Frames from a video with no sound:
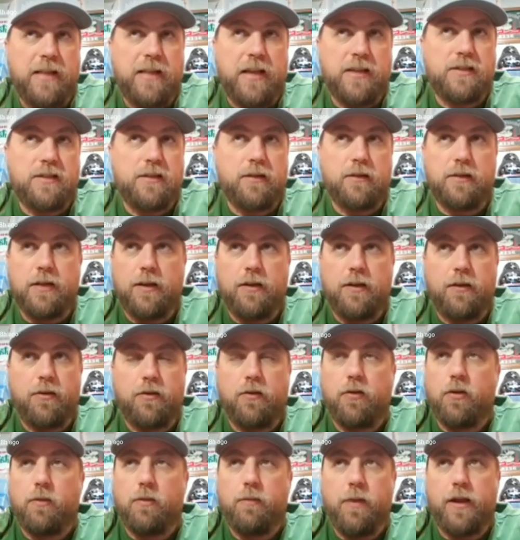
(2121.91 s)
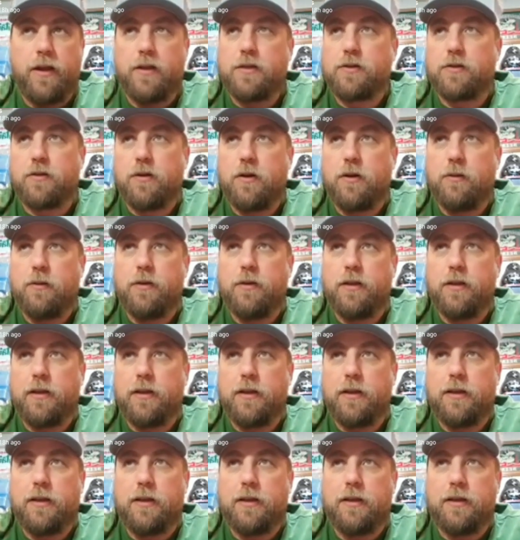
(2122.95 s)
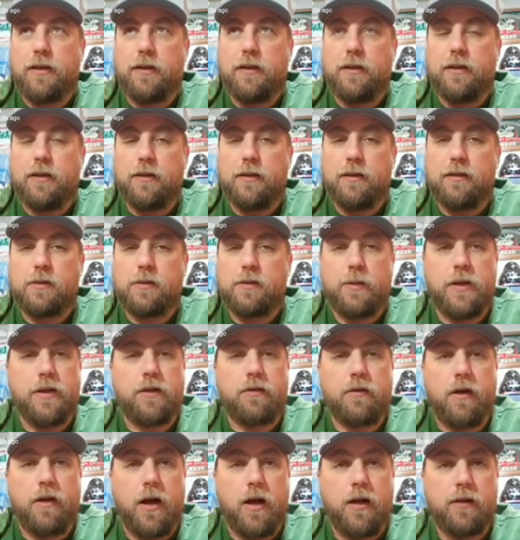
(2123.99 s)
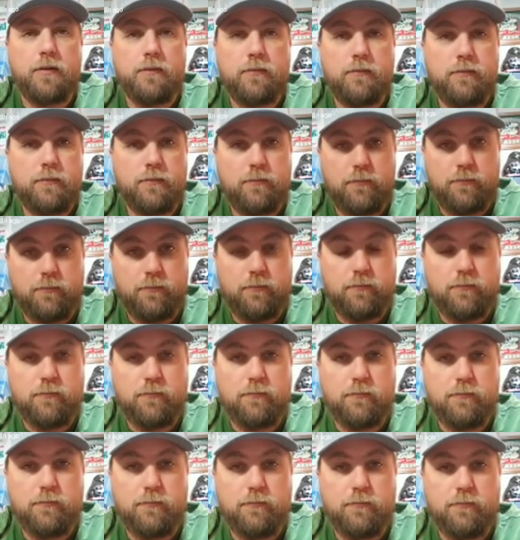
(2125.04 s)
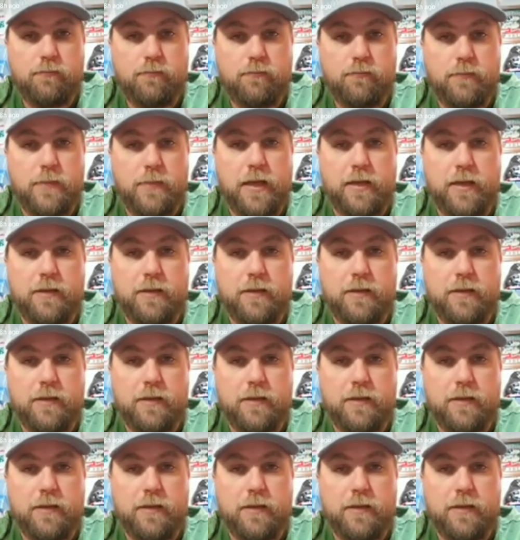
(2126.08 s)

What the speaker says: I still tend to throw the menace grub and the speed craw. Like,